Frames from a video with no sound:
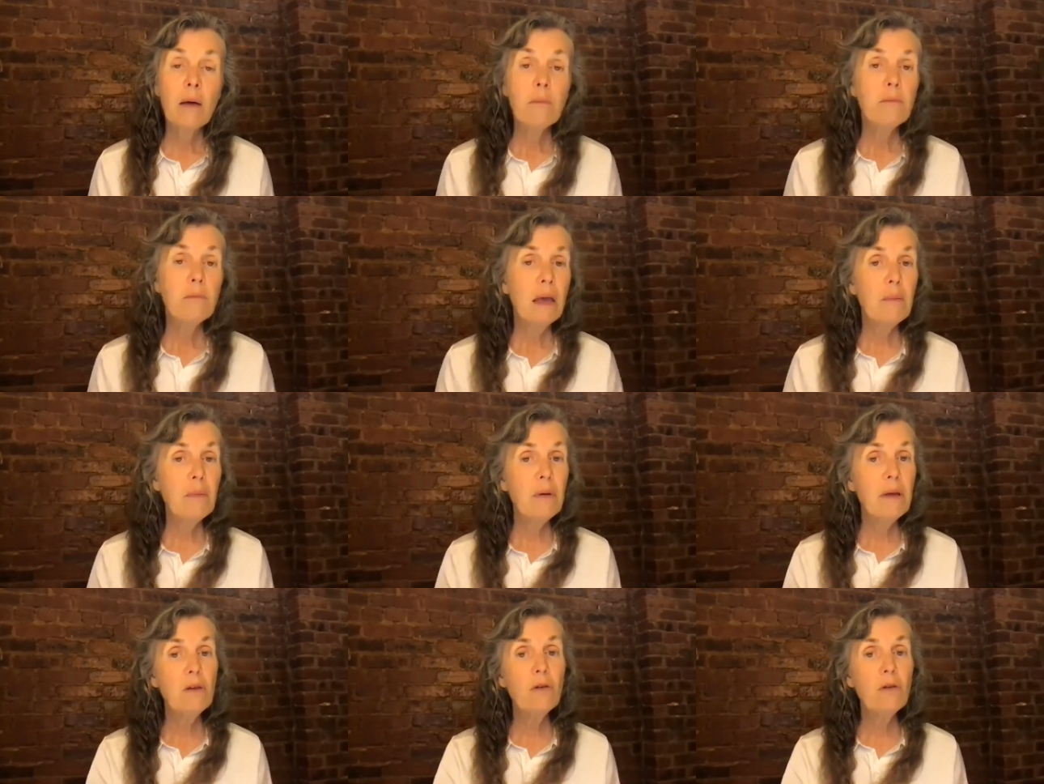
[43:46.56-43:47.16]

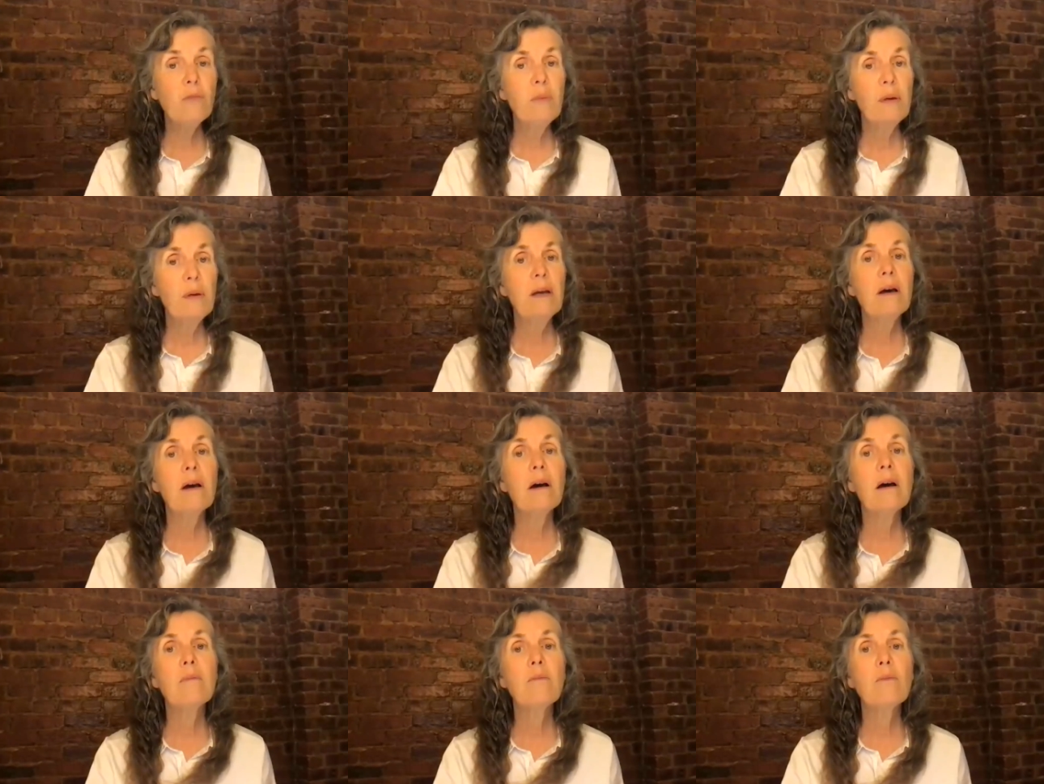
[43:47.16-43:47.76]
Maybe you've
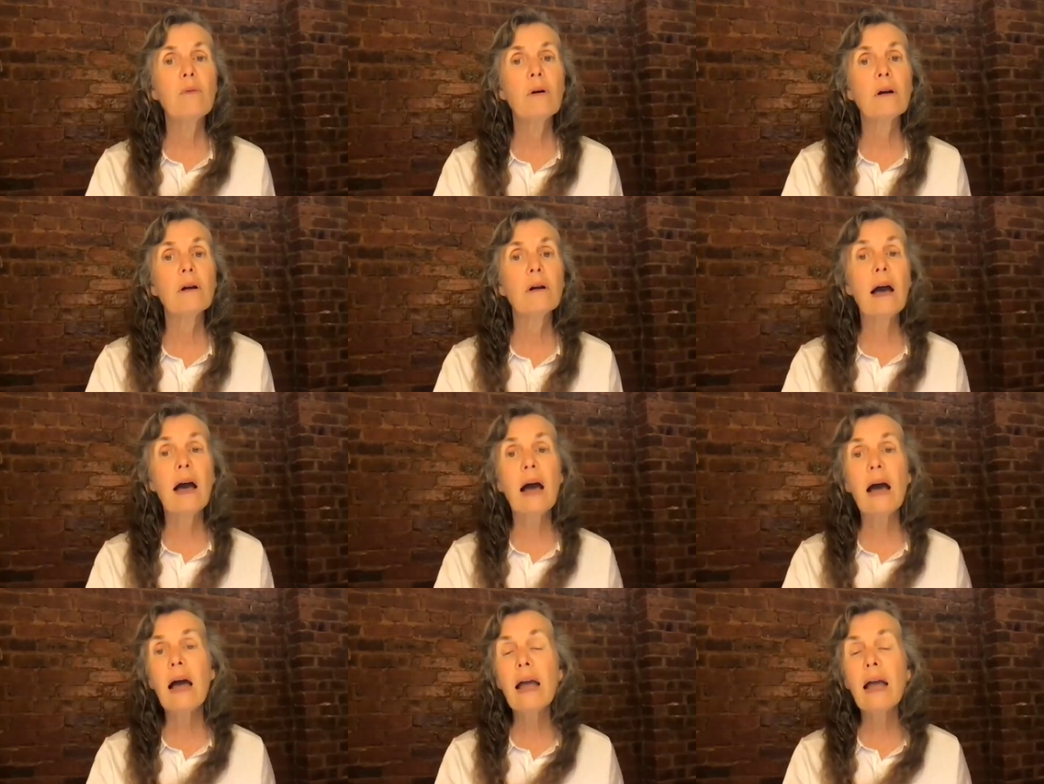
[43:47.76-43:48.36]
become more
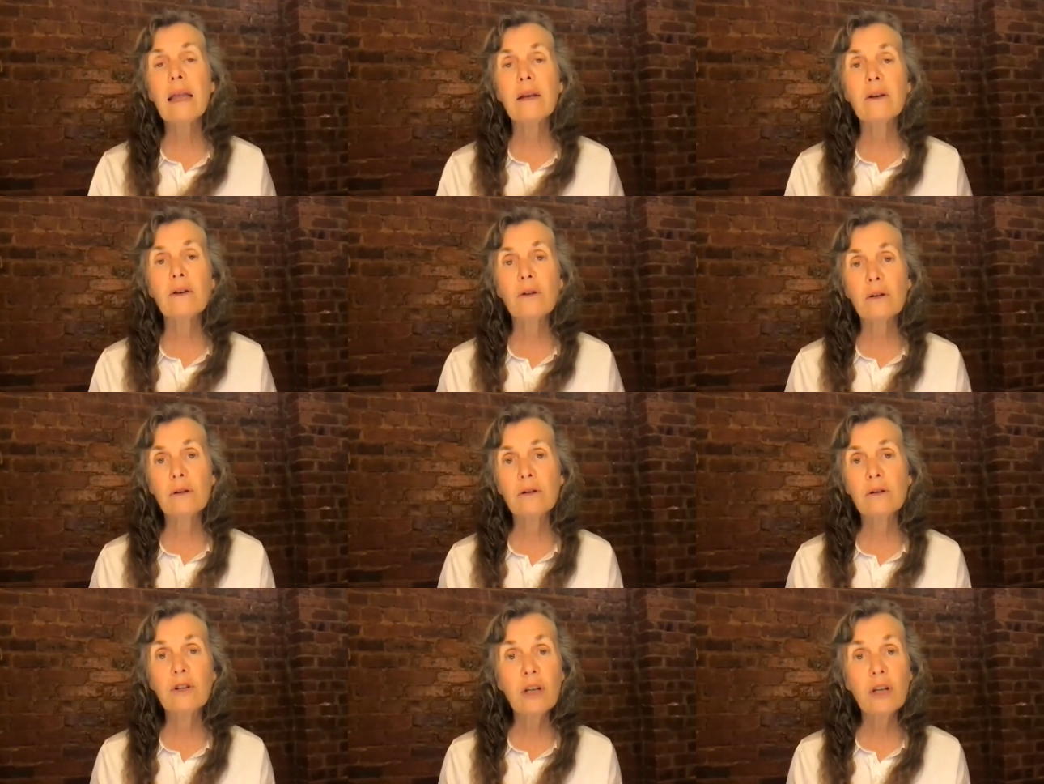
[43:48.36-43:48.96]
kind
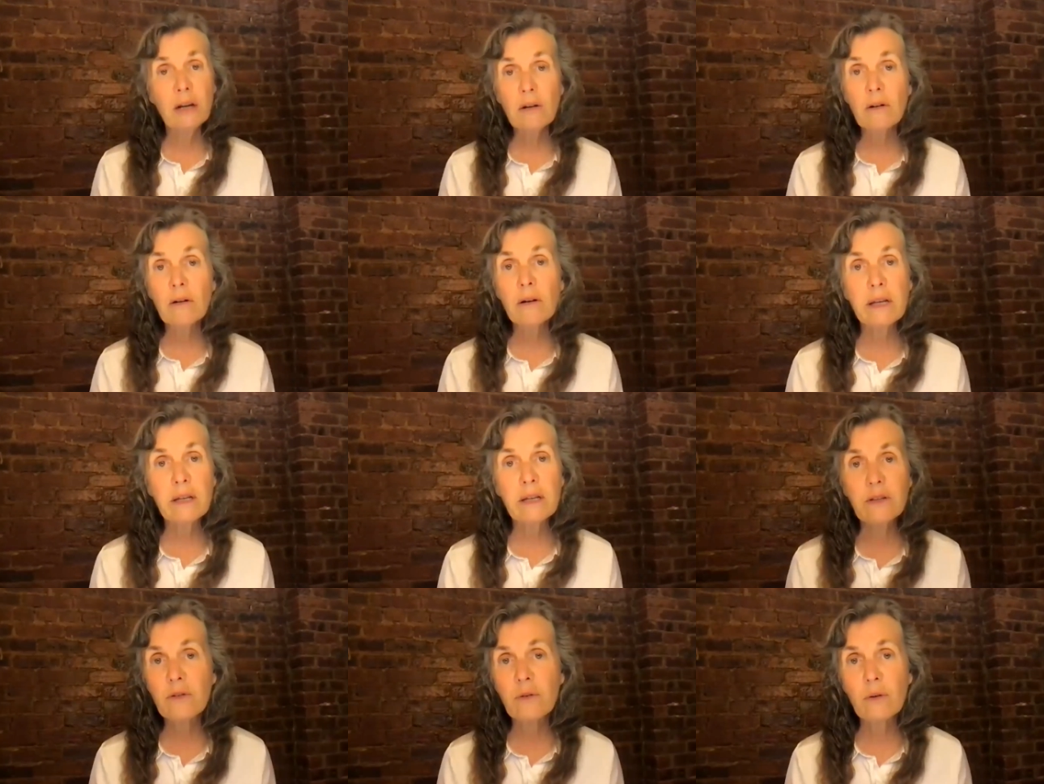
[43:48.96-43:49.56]
or
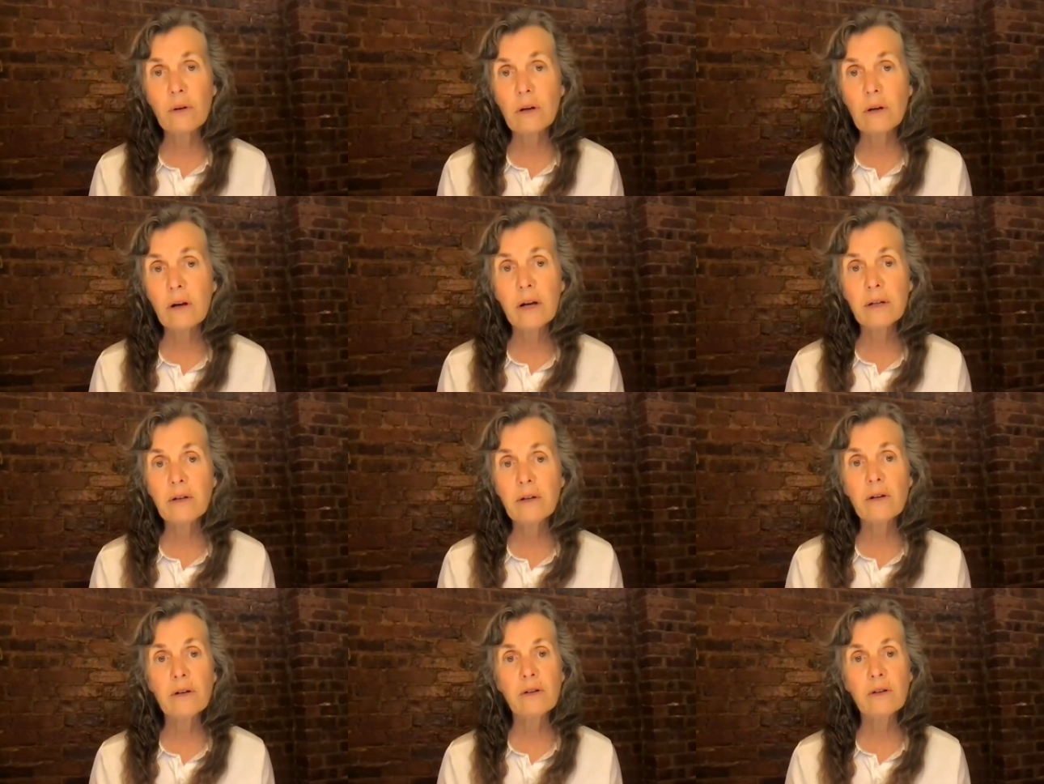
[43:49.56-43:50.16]
generous or
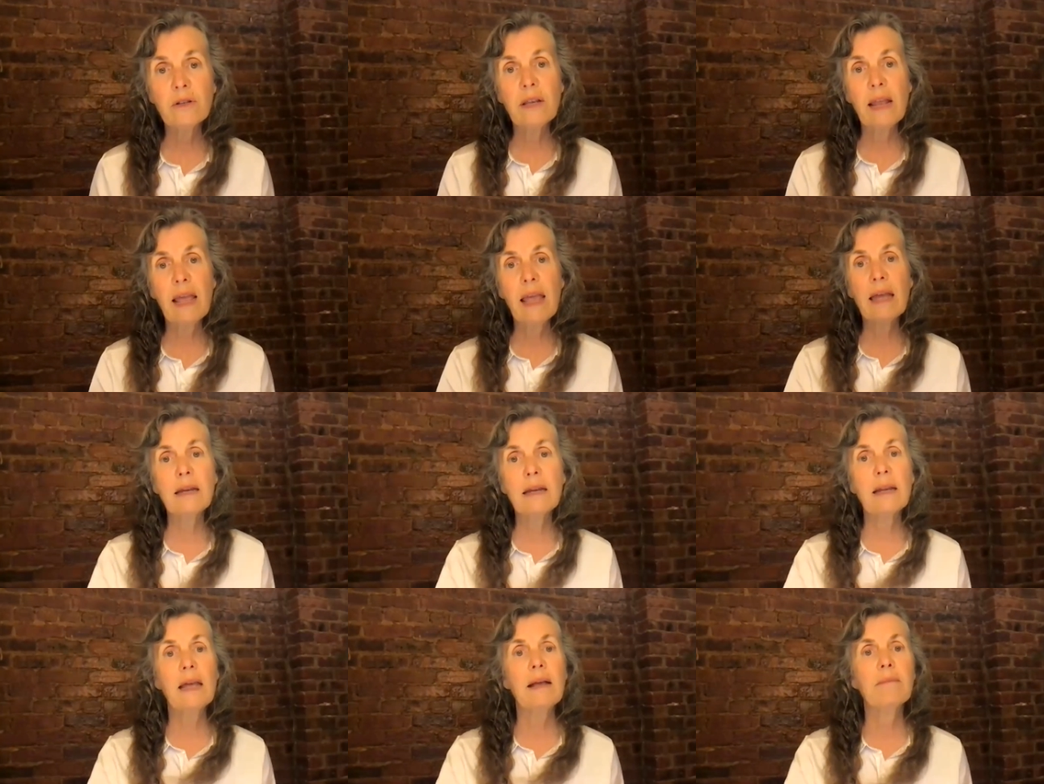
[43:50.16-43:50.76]

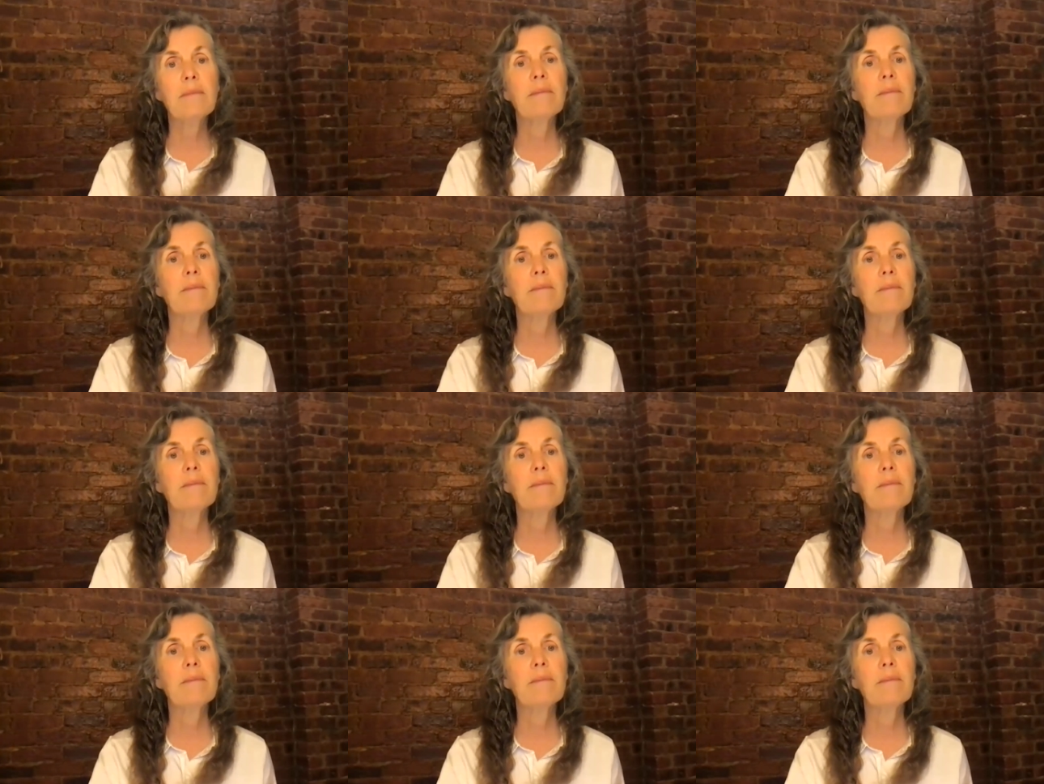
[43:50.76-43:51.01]
understanding.